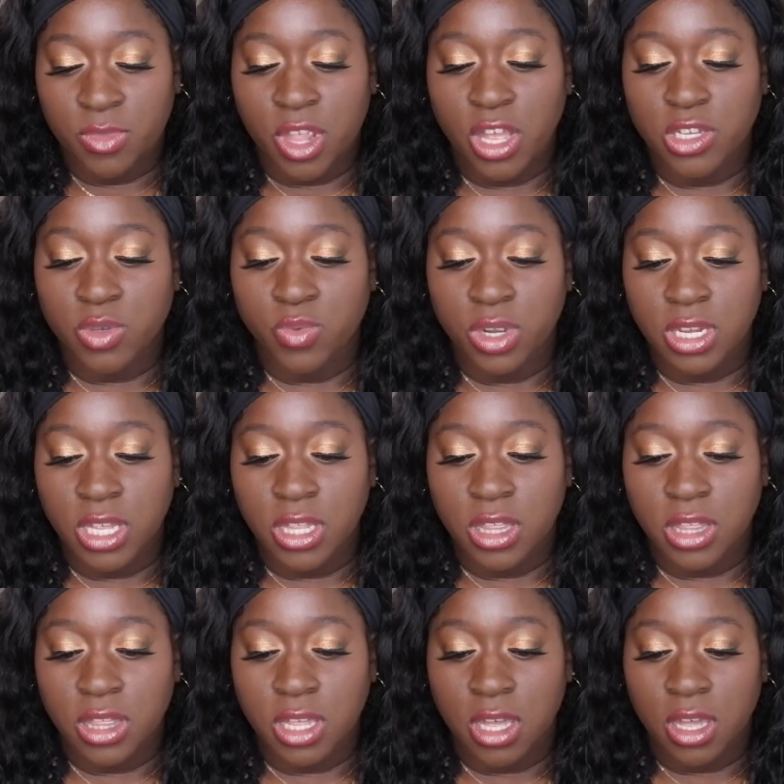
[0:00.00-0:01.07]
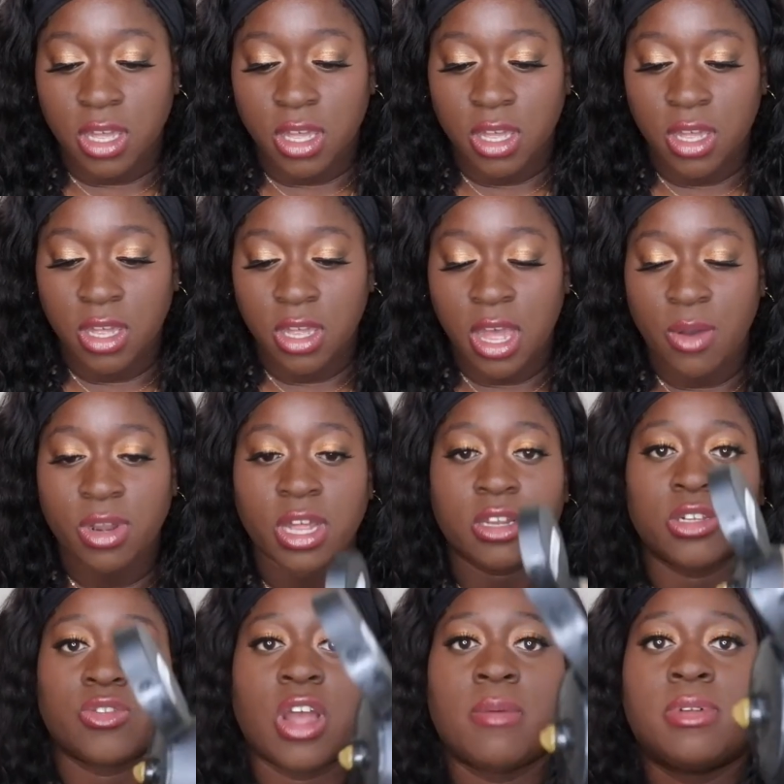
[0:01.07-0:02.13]
it's really thick how would I
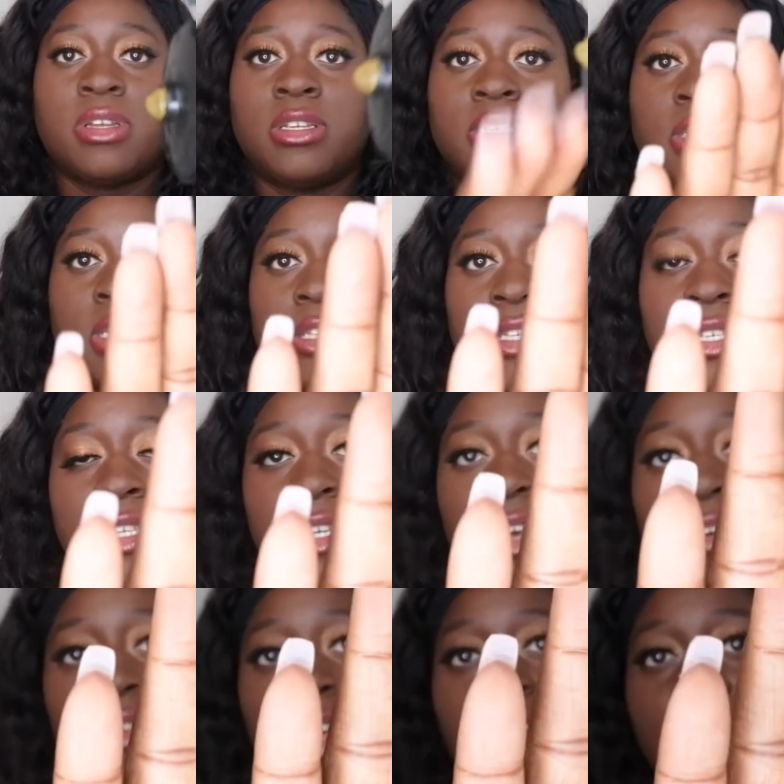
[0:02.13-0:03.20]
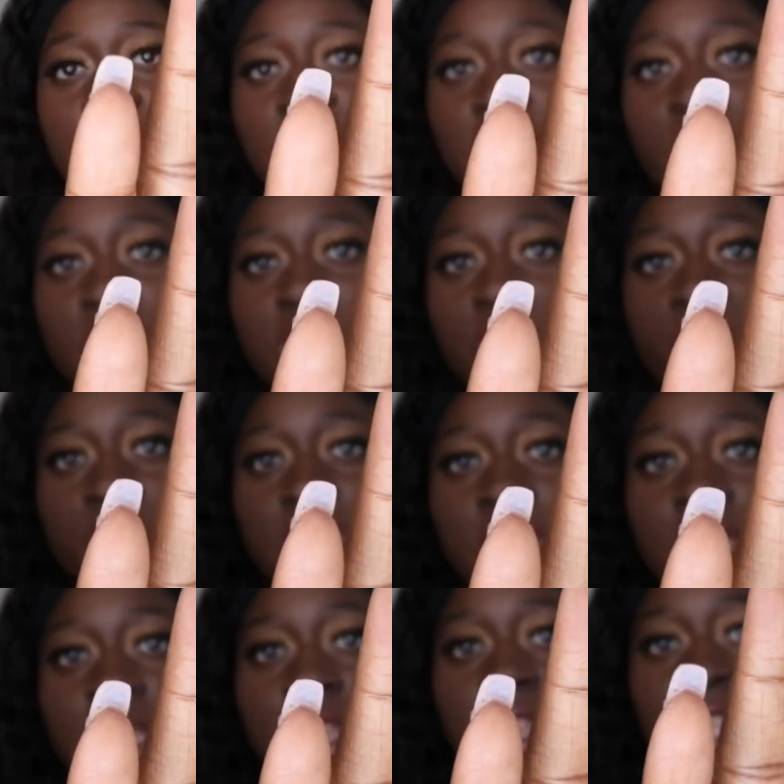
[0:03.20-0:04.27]
describe the consistency of it? So it's
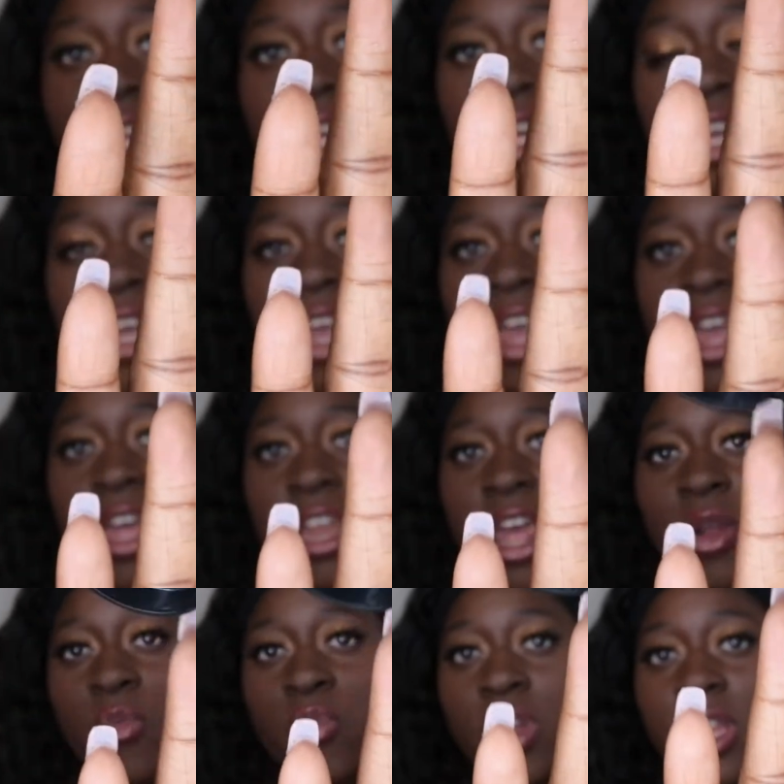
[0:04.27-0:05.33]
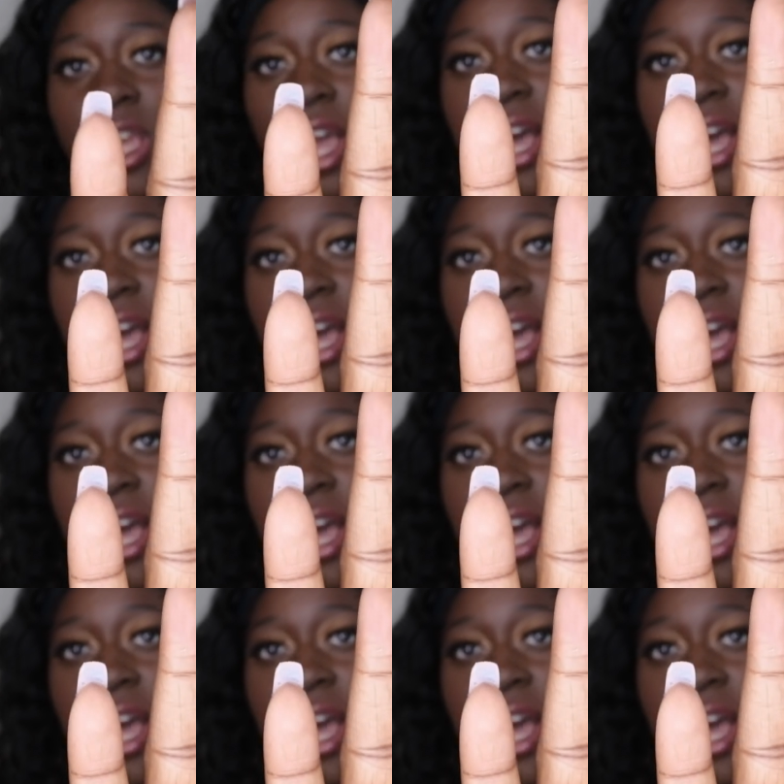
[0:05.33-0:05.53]
really thick and it really